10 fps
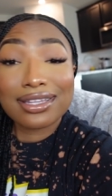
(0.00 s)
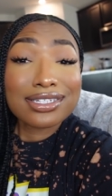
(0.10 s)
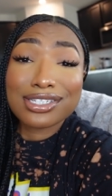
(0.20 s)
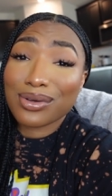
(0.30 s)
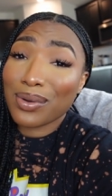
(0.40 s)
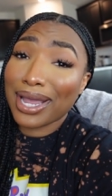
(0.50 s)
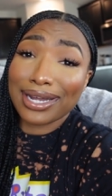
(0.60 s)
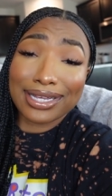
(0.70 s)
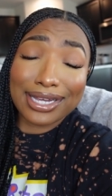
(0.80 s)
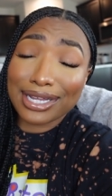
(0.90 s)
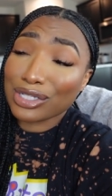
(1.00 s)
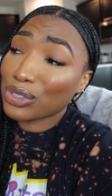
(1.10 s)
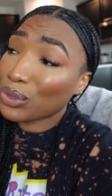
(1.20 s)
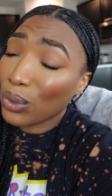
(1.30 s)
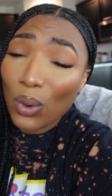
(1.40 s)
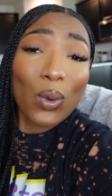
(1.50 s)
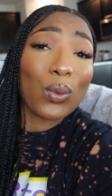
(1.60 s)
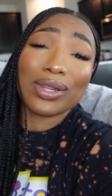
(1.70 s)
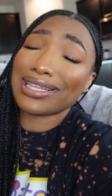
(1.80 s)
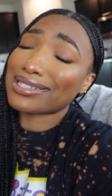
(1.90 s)
let's just go ahead and get
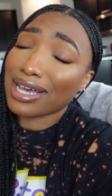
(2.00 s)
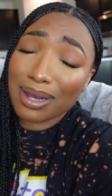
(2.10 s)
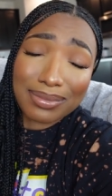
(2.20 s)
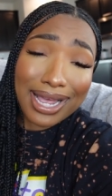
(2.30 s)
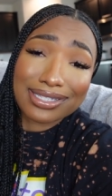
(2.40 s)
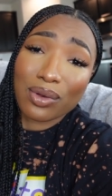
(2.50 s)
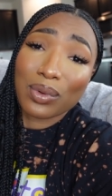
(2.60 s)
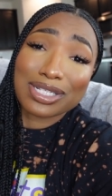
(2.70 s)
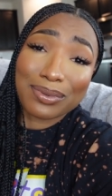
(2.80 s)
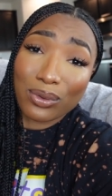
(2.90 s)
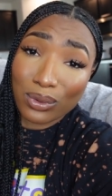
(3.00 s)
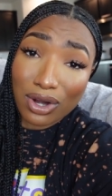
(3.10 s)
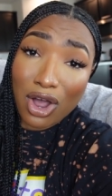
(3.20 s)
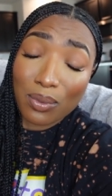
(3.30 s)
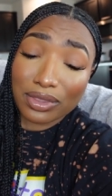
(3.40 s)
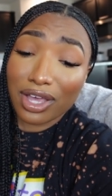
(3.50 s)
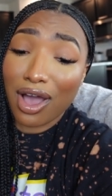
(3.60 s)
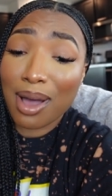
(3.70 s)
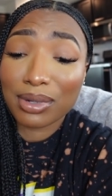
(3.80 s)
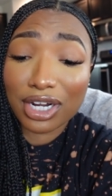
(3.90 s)
into these updates and what's been going on with y'all.
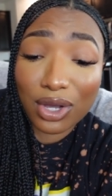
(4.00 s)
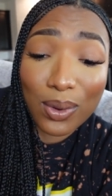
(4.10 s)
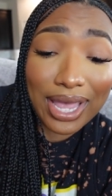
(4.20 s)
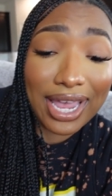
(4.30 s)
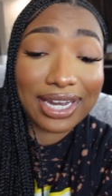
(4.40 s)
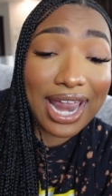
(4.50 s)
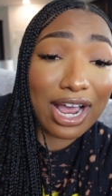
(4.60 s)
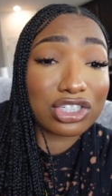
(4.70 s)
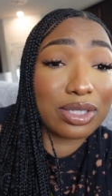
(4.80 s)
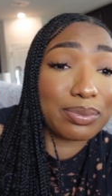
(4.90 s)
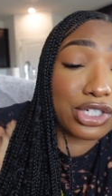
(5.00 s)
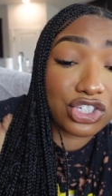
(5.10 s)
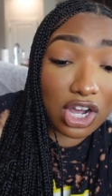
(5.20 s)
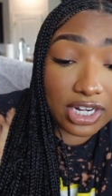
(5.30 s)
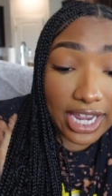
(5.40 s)
I'm going to go ahead and actually put y'all